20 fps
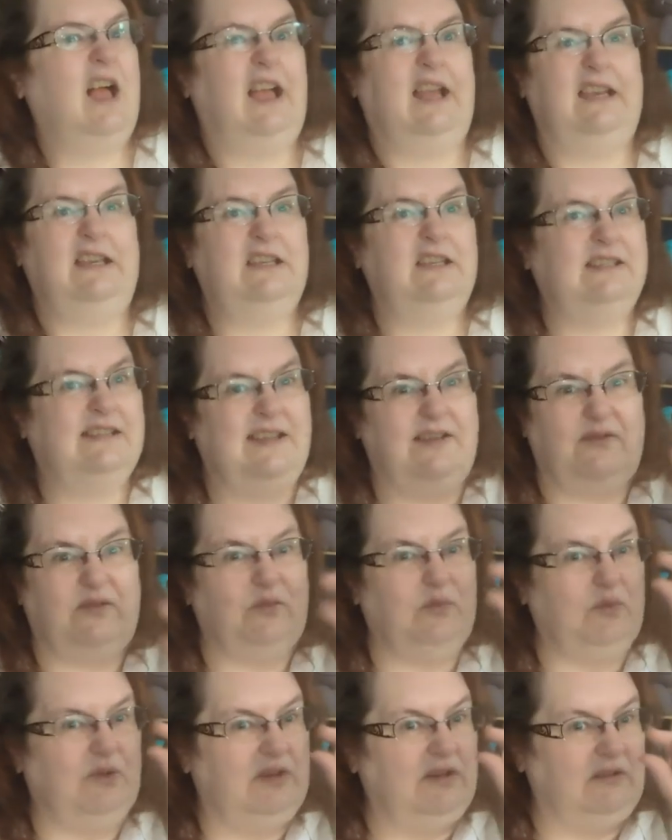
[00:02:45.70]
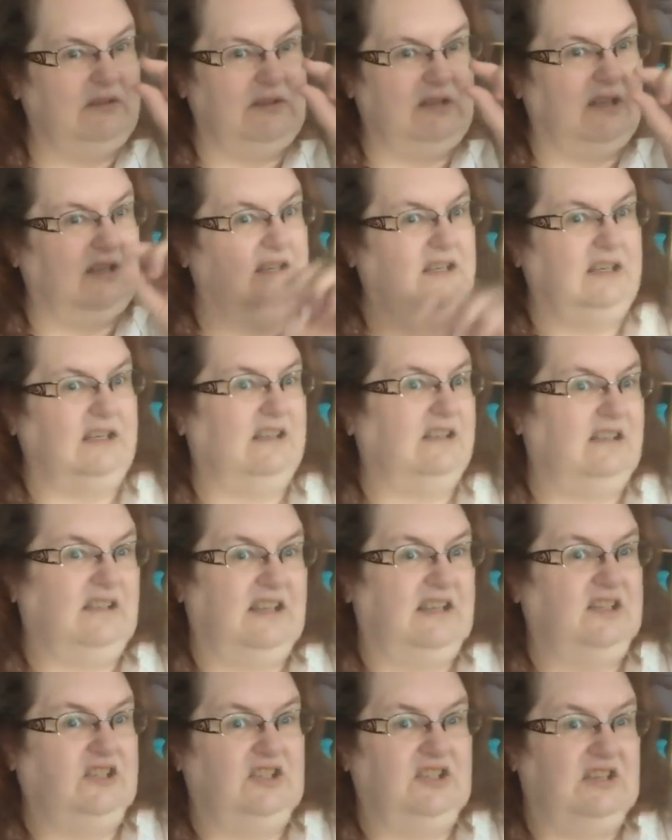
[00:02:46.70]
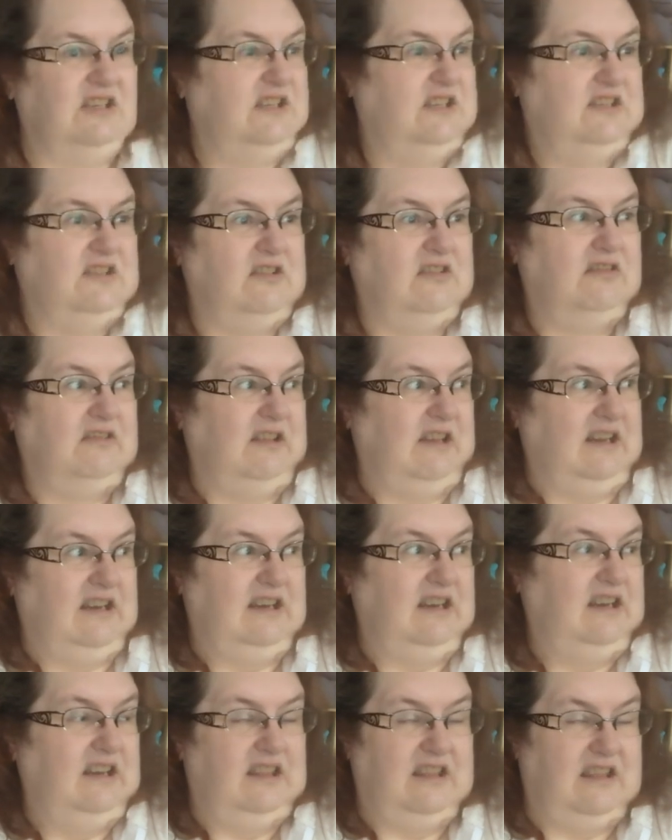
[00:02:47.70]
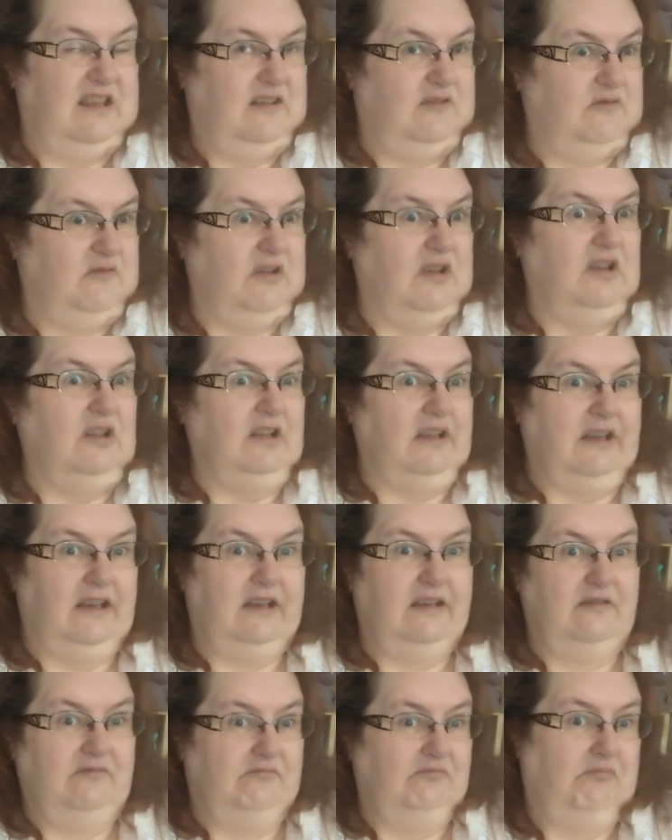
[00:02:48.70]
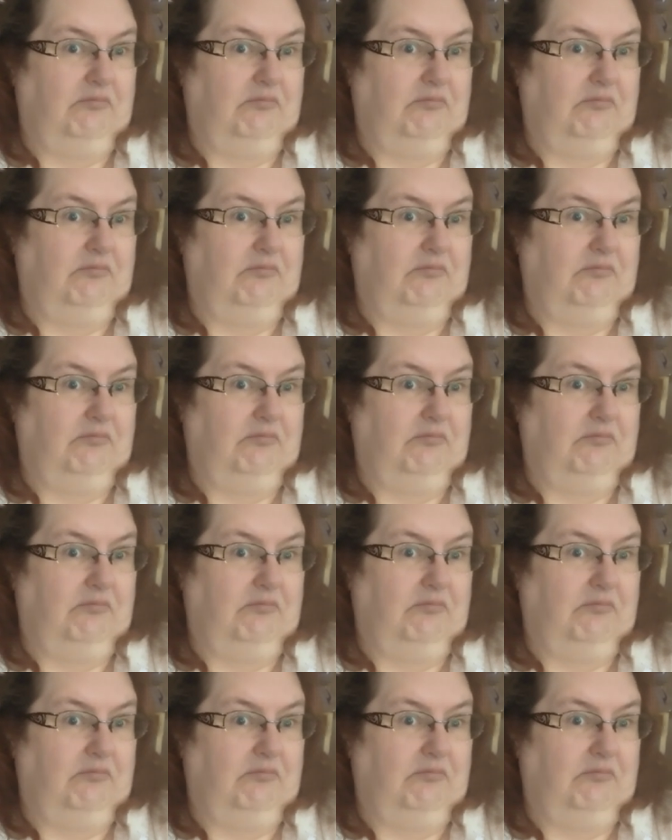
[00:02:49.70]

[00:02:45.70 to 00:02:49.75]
I just have a little tiny collection. It's hardly anything, really.